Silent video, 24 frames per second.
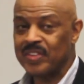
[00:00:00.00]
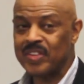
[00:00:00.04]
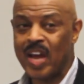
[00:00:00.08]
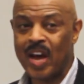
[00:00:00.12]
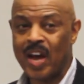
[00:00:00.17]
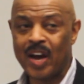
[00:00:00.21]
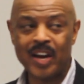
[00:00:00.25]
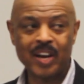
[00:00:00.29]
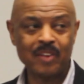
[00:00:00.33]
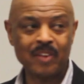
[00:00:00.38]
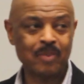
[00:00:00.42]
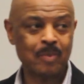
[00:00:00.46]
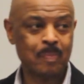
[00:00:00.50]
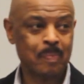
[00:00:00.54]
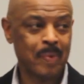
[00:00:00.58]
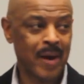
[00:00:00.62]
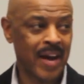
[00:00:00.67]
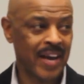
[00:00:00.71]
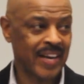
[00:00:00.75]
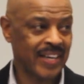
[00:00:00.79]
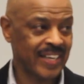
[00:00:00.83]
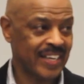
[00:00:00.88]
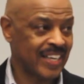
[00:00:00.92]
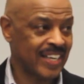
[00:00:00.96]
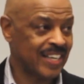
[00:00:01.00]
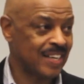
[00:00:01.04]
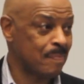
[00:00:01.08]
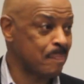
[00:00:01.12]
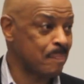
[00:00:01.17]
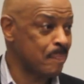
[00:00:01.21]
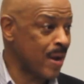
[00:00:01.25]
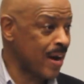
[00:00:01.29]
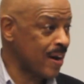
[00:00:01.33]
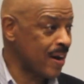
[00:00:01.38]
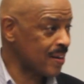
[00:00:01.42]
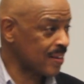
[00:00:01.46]
Now everybody in
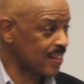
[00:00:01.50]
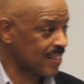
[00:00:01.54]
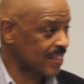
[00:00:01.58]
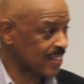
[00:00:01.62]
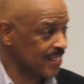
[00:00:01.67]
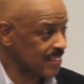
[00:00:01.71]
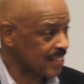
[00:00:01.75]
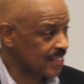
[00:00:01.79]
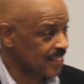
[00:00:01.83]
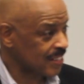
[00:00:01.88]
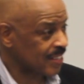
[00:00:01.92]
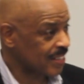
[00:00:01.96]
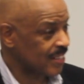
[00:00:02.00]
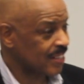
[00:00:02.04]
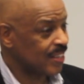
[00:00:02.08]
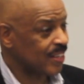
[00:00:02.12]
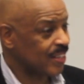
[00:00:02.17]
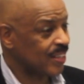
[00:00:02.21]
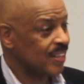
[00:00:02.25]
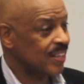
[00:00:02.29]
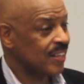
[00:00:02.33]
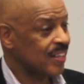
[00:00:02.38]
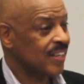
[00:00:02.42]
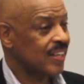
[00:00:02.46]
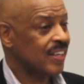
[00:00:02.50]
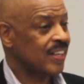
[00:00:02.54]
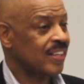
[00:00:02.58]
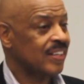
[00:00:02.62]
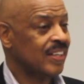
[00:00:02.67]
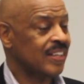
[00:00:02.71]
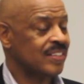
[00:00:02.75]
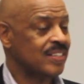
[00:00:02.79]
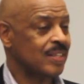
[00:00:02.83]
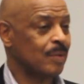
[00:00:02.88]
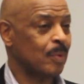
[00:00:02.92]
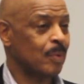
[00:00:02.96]
America,
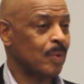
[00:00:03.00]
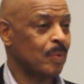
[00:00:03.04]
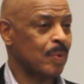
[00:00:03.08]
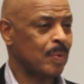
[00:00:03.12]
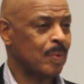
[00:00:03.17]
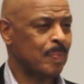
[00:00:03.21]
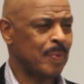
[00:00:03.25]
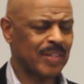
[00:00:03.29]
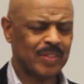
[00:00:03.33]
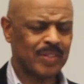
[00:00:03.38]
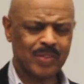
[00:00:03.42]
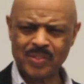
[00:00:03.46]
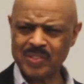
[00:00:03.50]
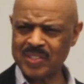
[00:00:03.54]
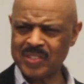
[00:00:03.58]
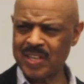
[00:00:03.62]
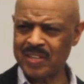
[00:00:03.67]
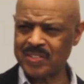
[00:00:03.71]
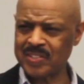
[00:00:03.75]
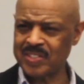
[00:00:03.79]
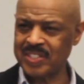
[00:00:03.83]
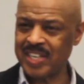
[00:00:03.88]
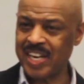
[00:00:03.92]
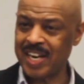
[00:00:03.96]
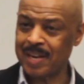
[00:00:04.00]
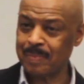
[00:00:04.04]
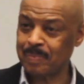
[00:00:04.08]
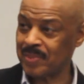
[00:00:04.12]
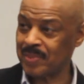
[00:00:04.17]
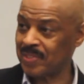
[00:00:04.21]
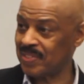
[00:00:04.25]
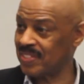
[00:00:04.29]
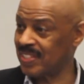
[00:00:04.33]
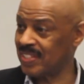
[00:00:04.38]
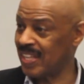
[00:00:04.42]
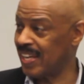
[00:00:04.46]
they said, well, what about those lost
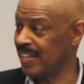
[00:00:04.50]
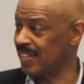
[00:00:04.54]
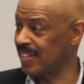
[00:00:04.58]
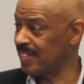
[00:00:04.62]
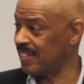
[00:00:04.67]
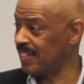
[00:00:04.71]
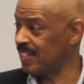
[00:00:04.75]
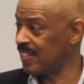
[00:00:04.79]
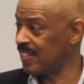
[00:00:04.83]
chapters now?